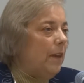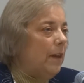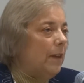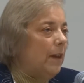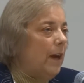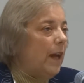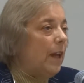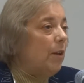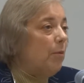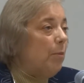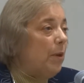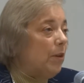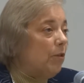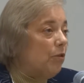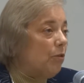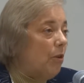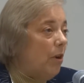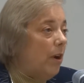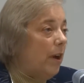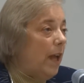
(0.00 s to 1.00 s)
I could be a
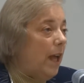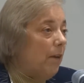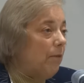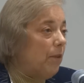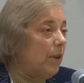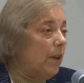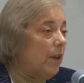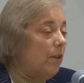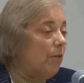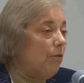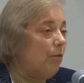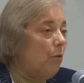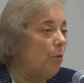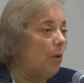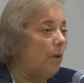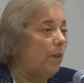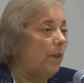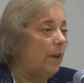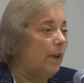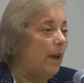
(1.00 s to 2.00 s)
strong advocate for
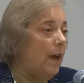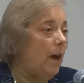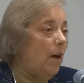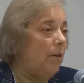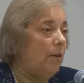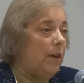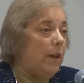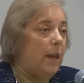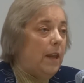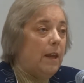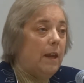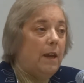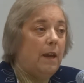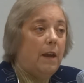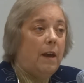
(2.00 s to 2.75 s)
the county.